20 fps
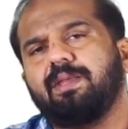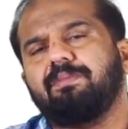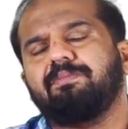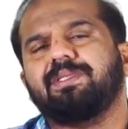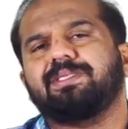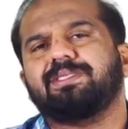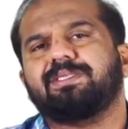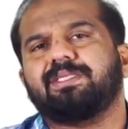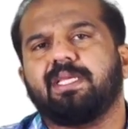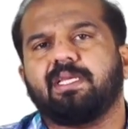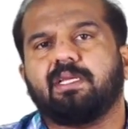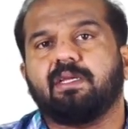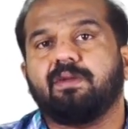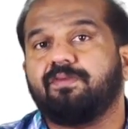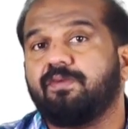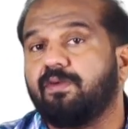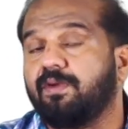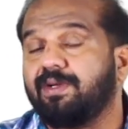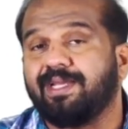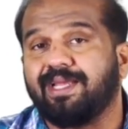mistaken
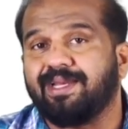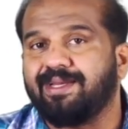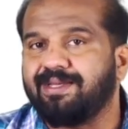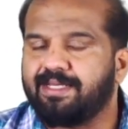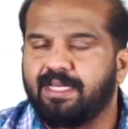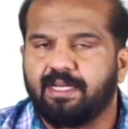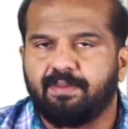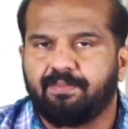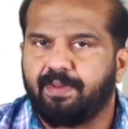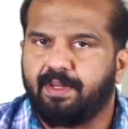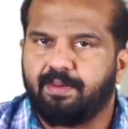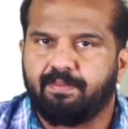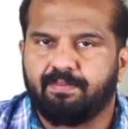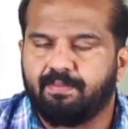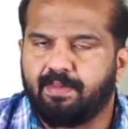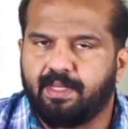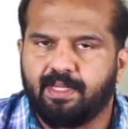for dental pain.